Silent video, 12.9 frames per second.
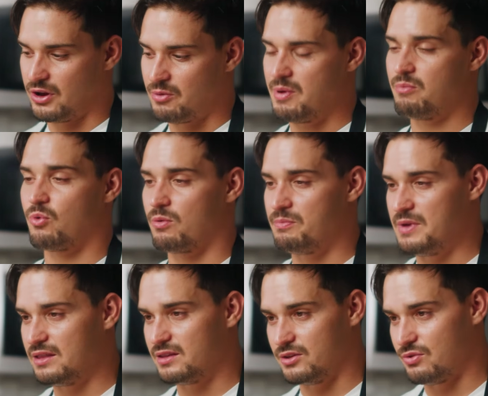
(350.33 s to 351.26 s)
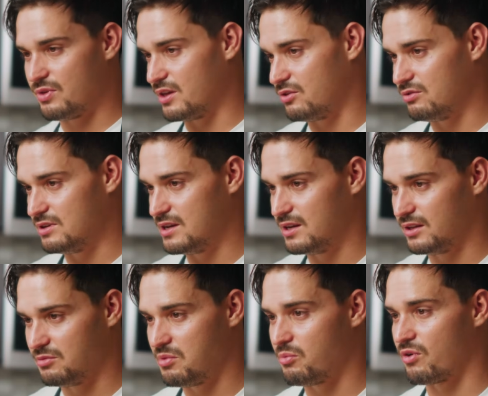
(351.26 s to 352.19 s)
little bit more meat than you think you need, a
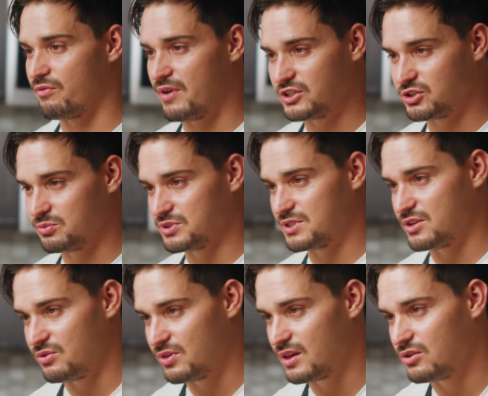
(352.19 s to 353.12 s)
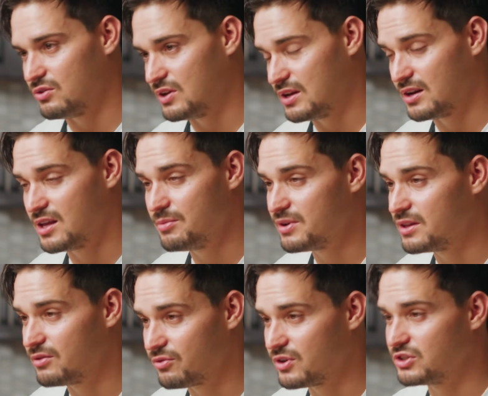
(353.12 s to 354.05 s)
little bit more vegetables than you think you need, and keep it
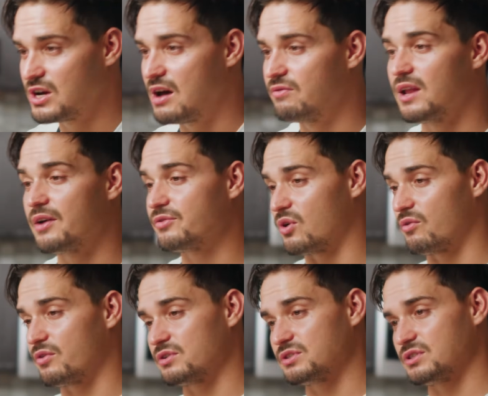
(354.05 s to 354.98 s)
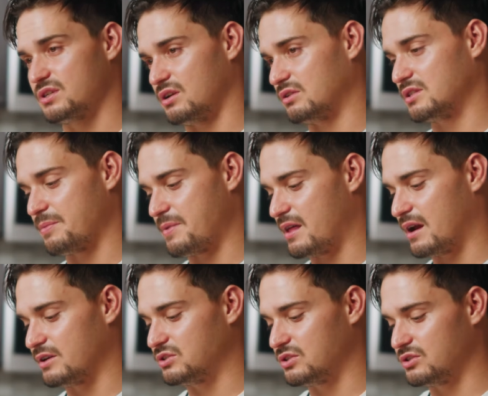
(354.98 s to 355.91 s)
in the fridge and have leftovers. Something that
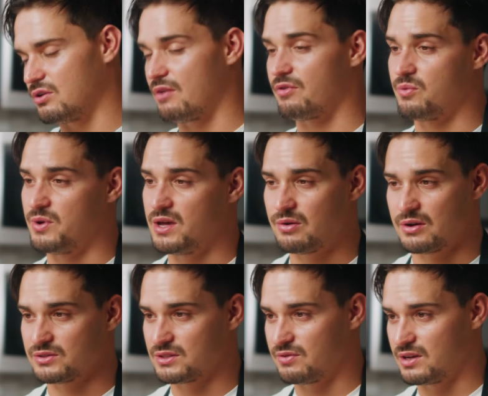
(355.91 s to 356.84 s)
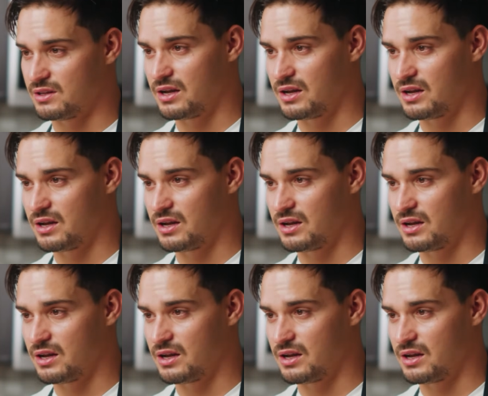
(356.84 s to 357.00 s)
I used to do every week when I was living in